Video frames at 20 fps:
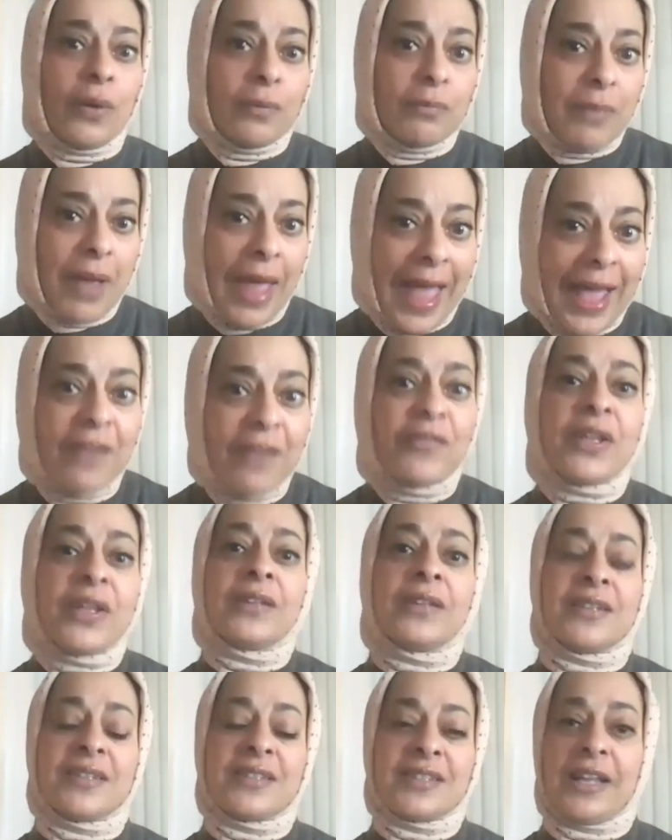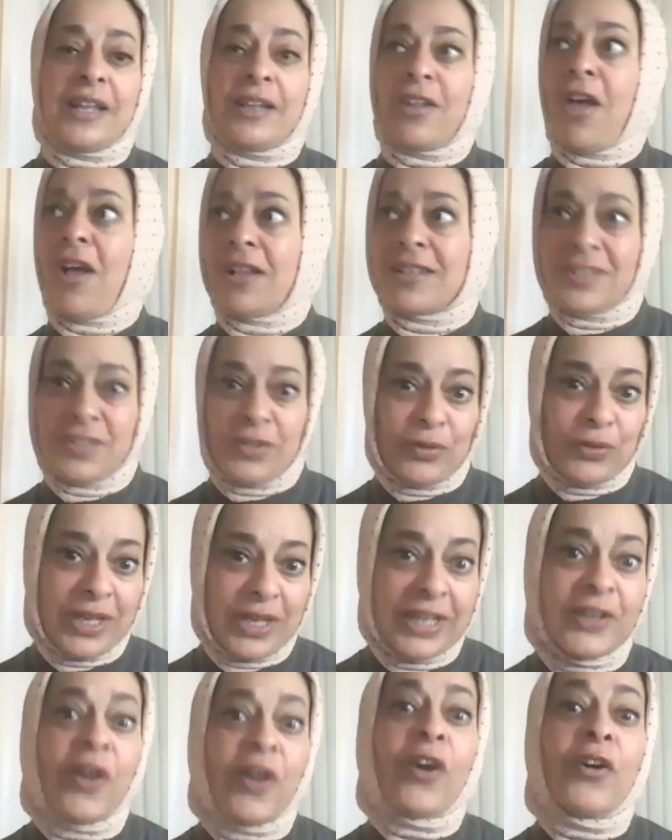having this naloxone
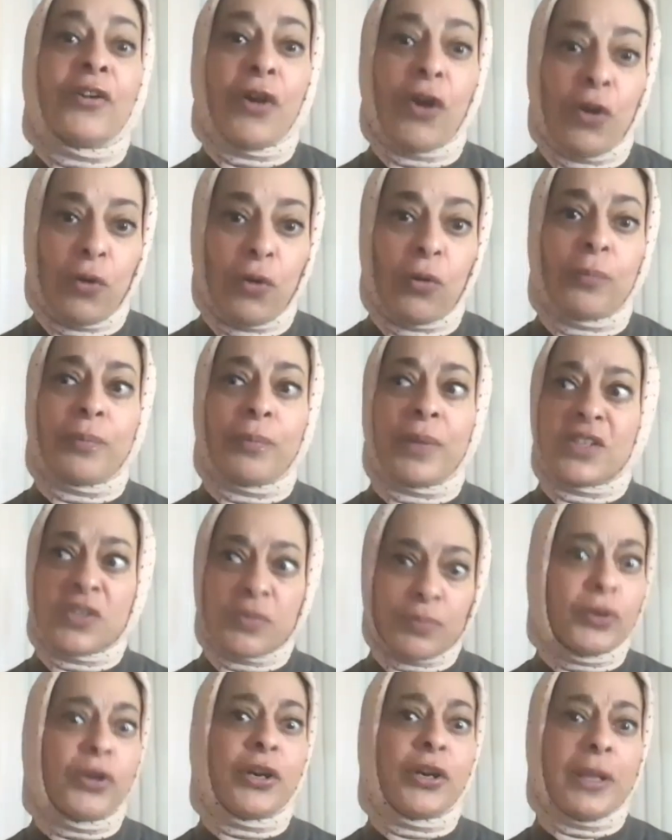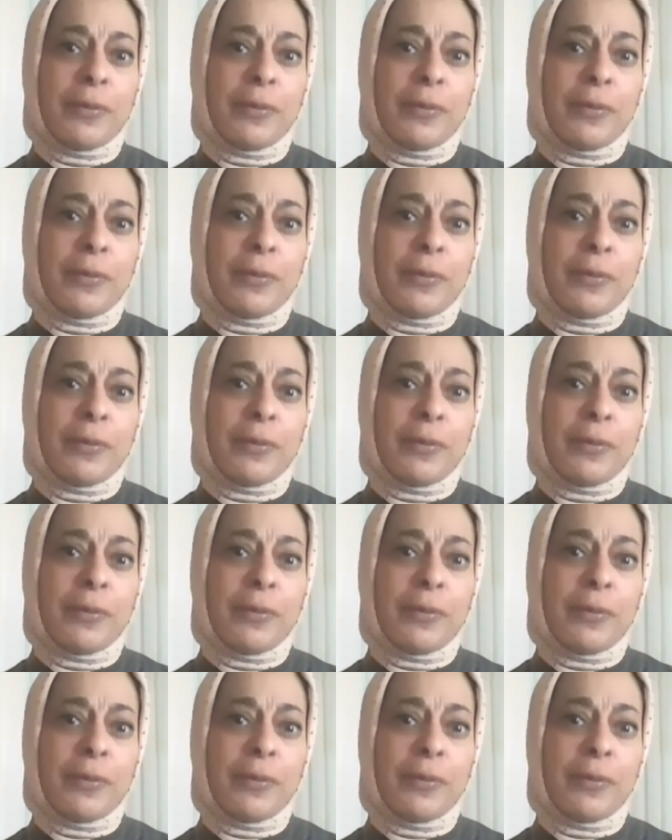in our home is pretty